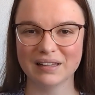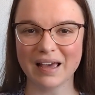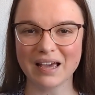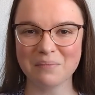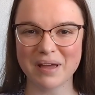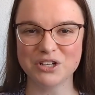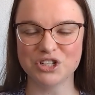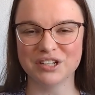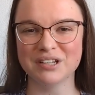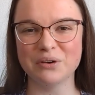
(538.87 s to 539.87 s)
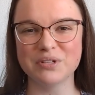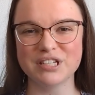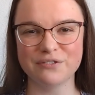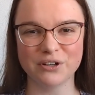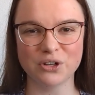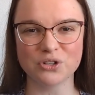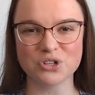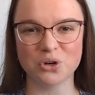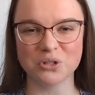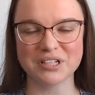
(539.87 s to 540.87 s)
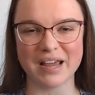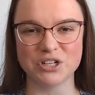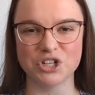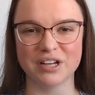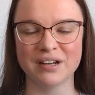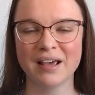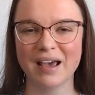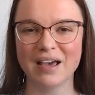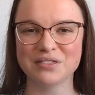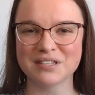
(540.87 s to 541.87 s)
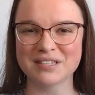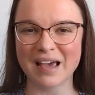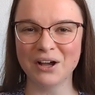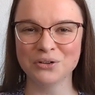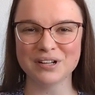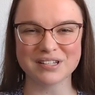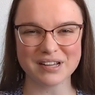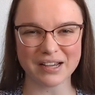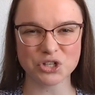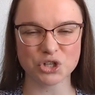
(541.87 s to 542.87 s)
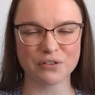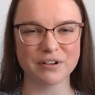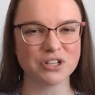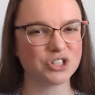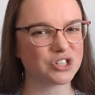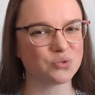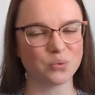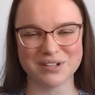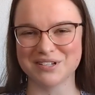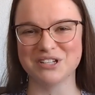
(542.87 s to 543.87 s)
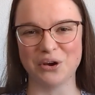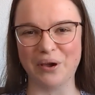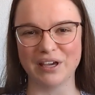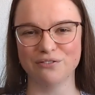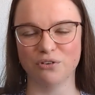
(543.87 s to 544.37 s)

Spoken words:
Like I mentioned, it was difficult to hold tension, and the sound and texture of it just wasn't doing it